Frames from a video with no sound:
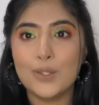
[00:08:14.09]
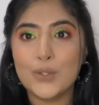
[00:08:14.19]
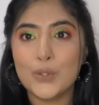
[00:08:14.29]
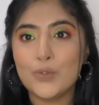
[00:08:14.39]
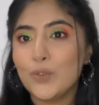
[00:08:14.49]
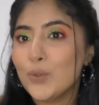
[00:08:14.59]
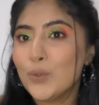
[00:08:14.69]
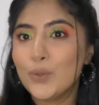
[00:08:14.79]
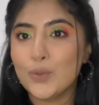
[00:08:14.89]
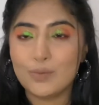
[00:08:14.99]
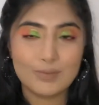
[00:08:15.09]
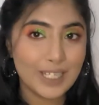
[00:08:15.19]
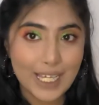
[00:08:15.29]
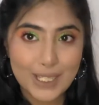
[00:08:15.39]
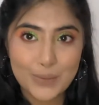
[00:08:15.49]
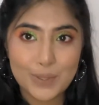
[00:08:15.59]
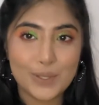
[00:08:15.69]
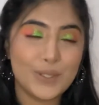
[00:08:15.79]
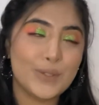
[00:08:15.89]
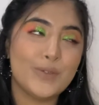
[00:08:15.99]
So if you like this video,
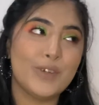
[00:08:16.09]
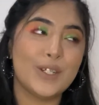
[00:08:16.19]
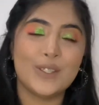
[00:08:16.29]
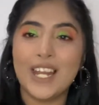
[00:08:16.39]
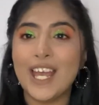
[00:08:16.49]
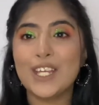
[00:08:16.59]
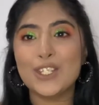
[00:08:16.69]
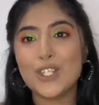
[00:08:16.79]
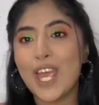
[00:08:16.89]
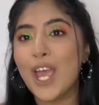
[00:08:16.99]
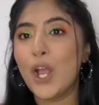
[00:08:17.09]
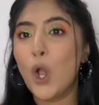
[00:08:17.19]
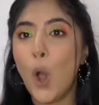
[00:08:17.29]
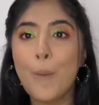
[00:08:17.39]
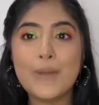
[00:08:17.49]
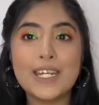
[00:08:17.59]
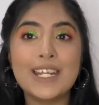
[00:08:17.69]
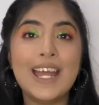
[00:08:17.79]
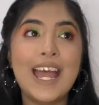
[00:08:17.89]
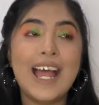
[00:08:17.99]
then don't forget to like, share, comment,
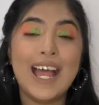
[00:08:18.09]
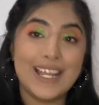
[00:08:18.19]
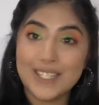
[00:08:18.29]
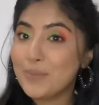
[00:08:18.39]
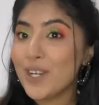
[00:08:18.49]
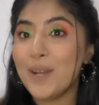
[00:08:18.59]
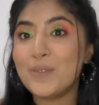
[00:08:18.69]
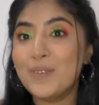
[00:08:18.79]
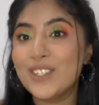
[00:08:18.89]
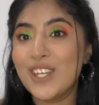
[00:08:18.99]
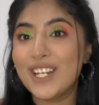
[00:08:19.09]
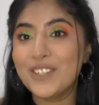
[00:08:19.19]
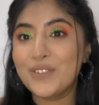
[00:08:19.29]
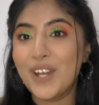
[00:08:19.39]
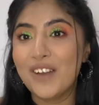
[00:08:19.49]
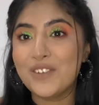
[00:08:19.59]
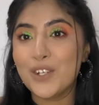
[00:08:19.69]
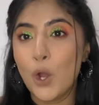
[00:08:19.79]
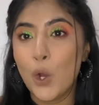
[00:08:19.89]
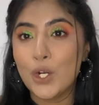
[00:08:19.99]
and subscribe to my channel if you haven't
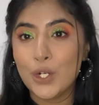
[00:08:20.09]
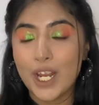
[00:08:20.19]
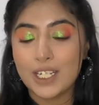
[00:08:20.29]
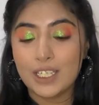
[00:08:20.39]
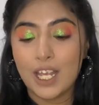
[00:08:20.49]
already.